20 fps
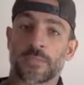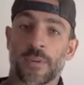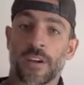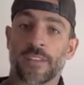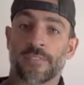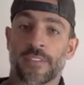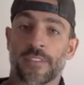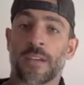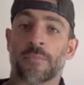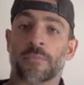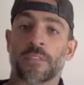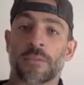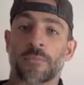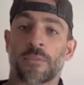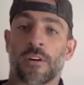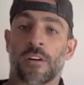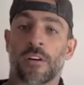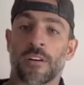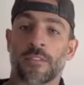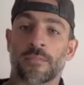shouldn't matter
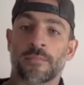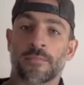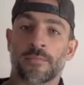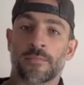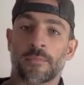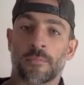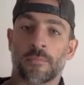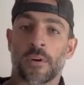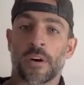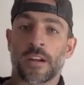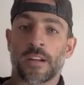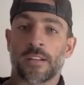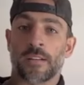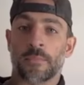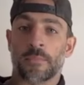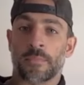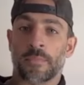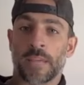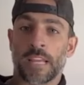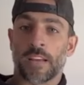what the animal
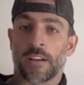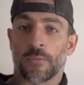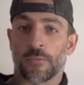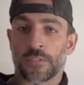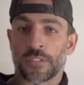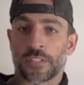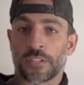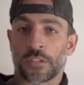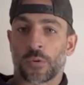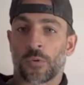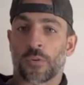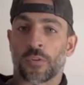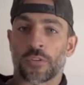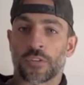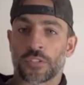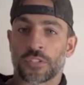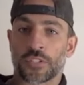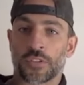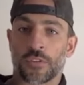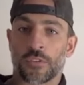is. Like, everyone has their
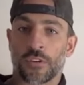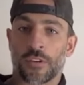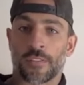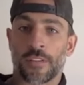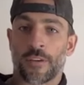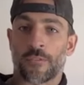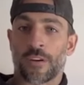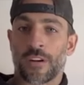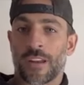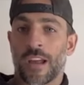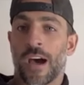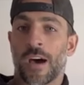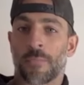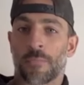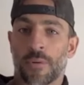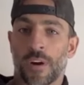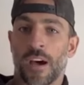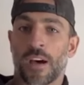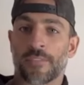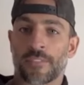own
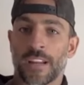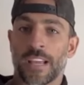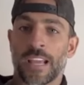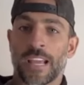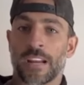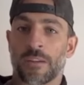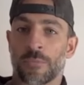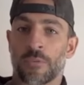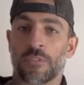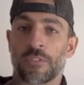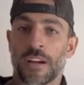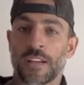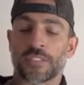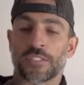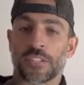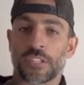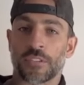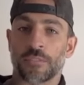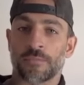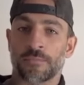preferred animal of choice.
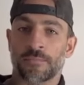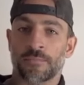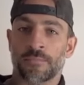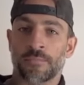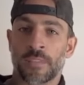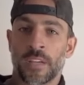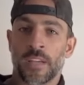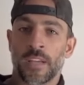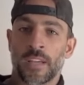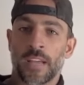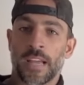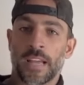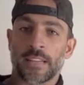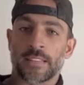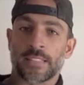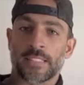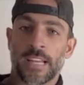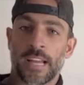Like I love cats and